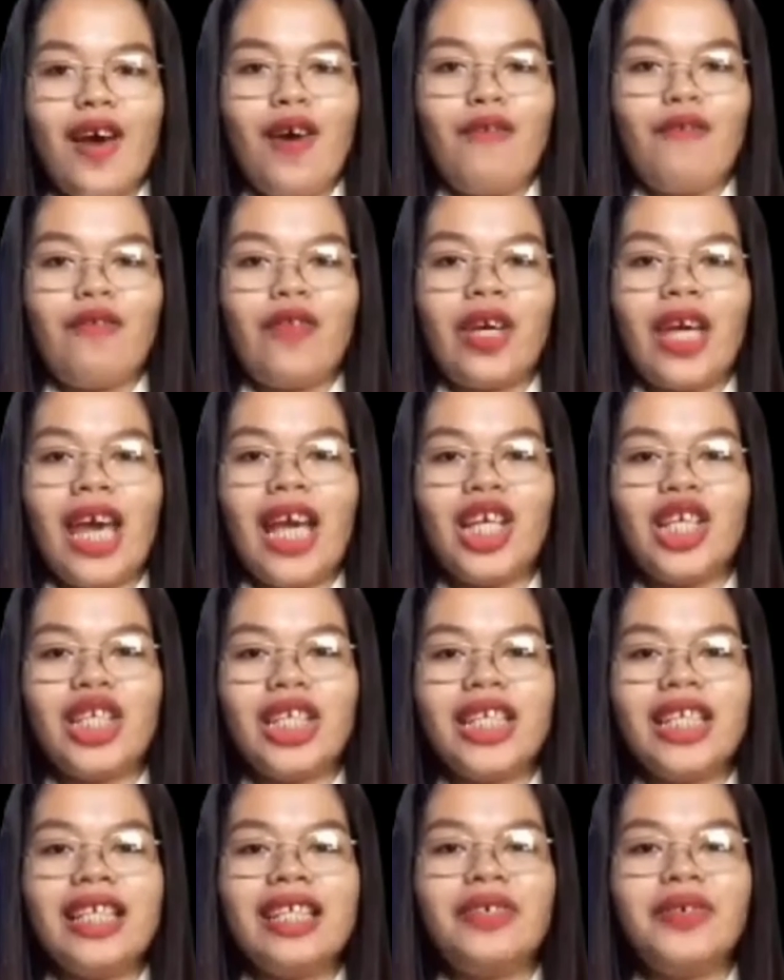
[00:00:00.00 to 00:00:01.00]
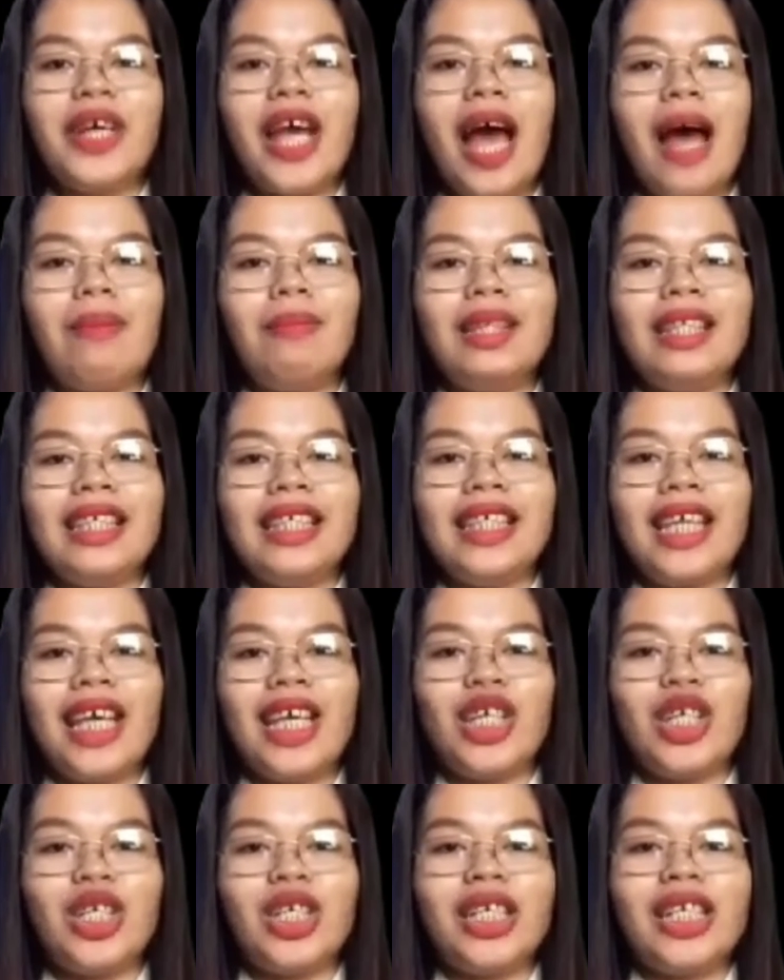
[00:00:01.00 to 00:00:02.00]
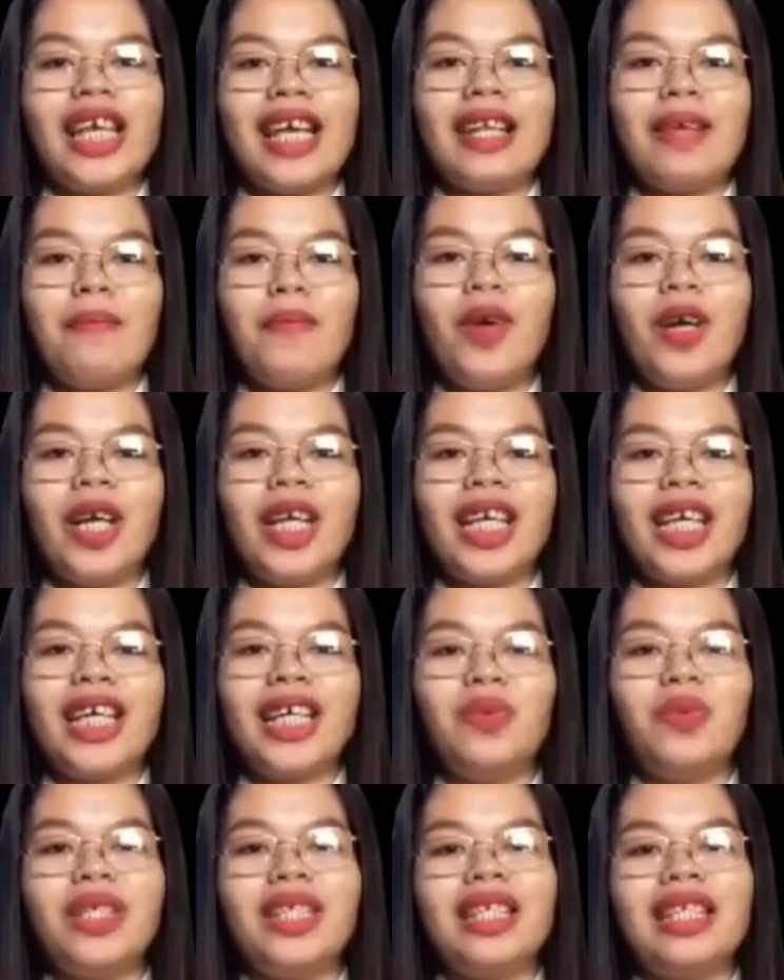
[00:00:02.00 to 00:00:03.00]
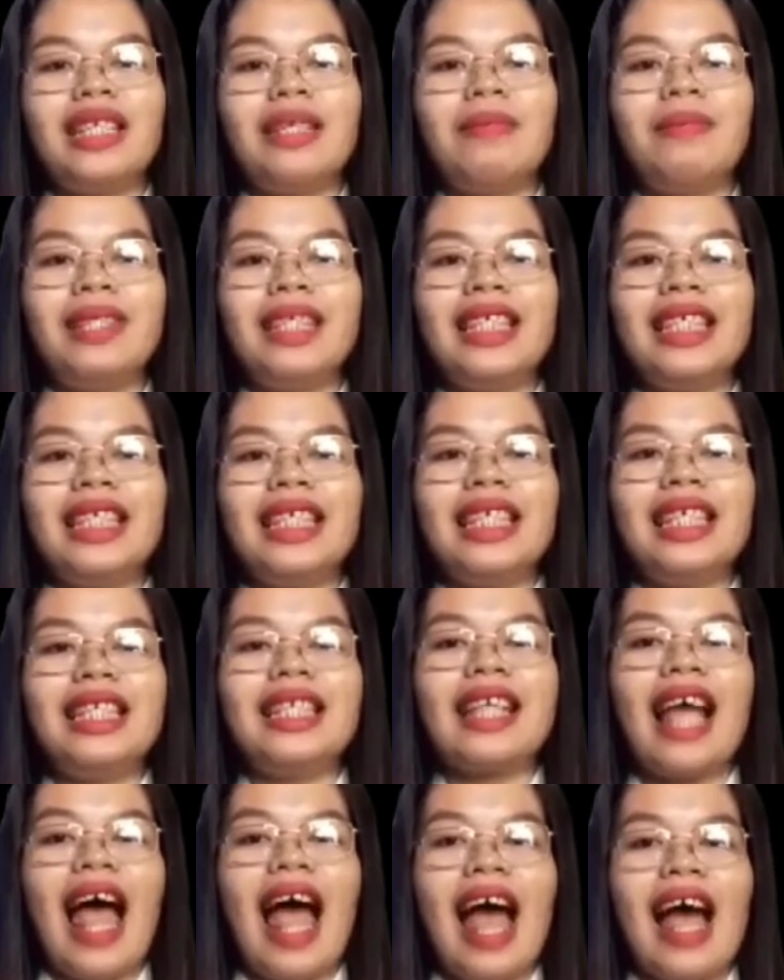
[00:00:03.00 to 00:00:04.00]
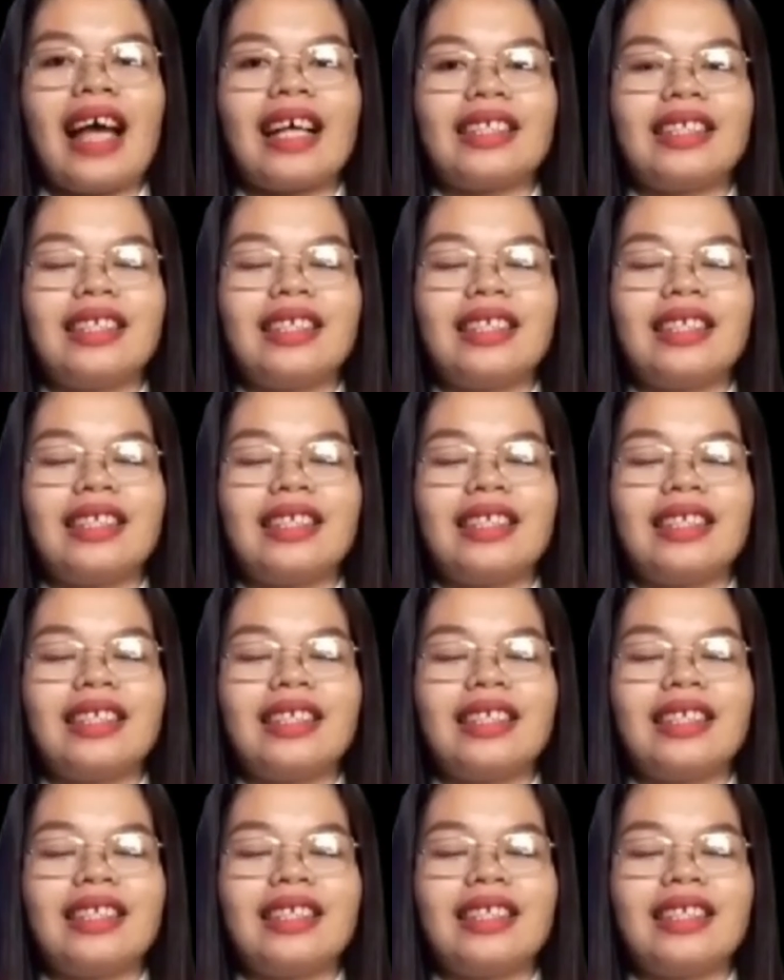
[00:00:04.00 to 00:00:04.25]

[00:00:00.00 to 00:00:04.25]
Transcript: Vocational Rehabilitation and American with Disabilities Act.